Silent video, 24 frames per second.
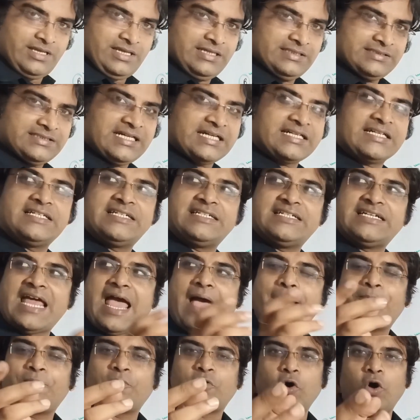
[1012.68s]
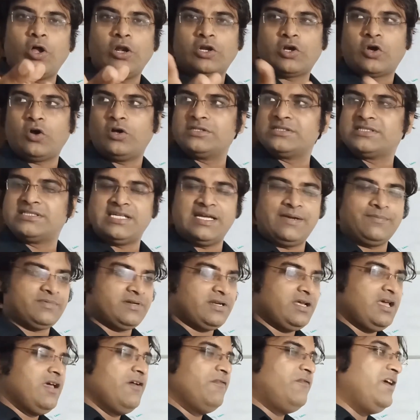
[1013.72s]
The tap call concept,
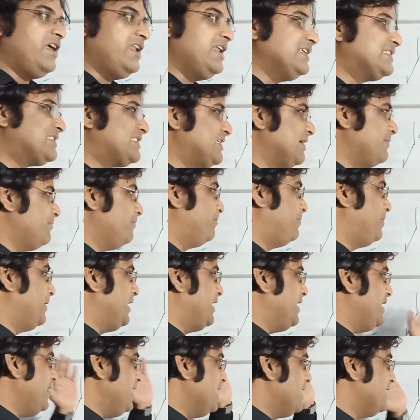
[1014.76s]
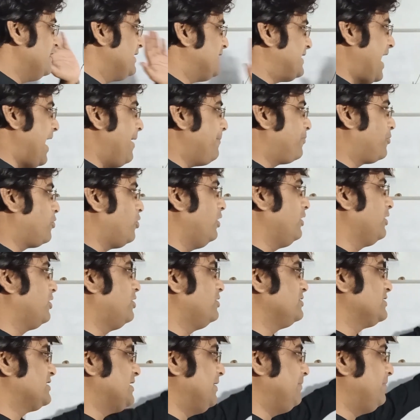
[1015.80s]
very simply tap call
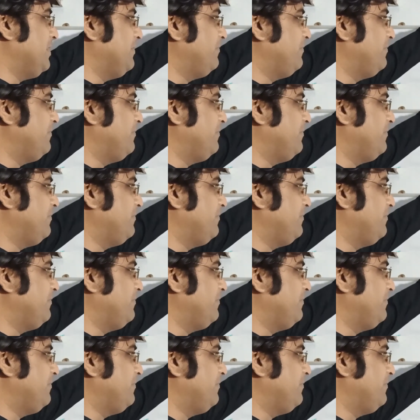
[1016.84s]
concept.